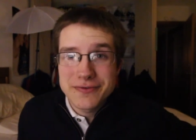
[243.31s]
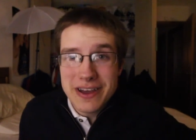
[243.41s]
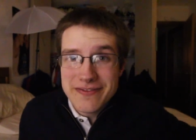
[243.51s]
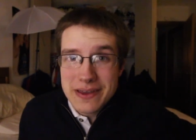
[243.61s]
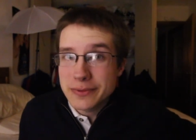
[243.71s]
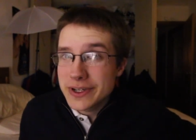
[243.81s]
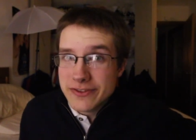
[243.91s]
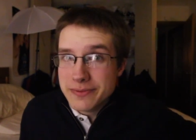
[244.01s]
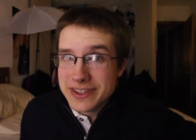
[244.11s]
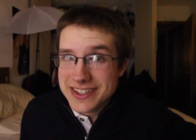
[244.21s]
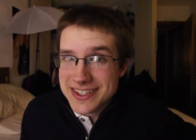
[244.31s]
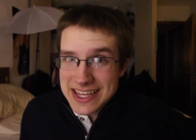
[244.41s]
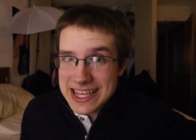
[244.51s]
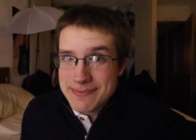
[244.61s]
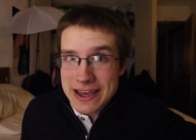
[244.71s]
My family will never be the
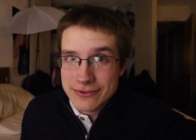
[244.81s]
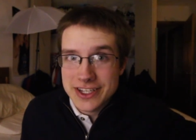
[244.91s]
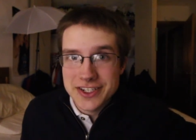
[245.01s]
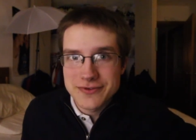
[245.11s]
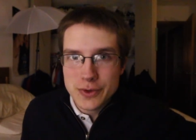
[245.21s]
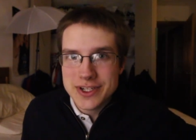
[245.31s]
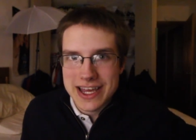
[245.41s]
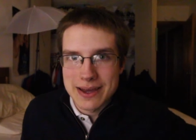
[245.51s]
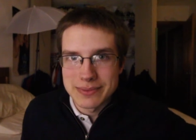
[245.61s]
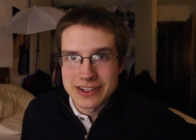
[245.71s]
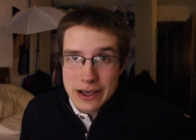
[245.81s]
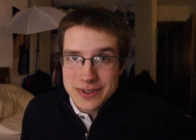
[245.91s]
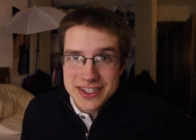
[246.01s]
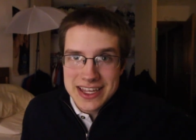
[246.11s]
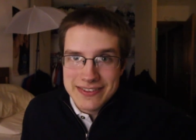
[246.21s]
same after that divorce happened. That
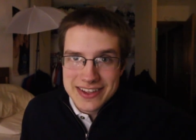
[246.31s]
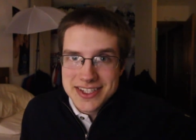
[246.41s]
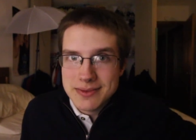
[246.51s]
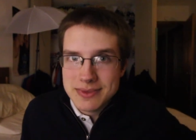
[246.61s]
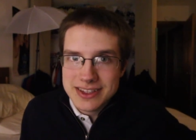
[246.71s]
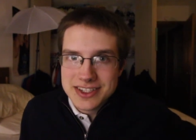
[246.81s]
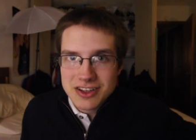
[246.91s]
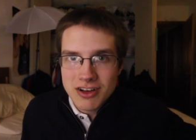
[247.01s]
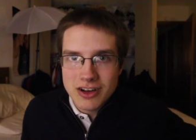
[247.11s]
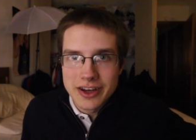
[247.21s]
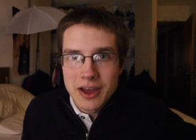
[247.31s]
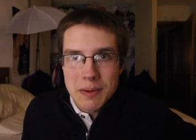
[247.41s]
was sad, that's something that's gone.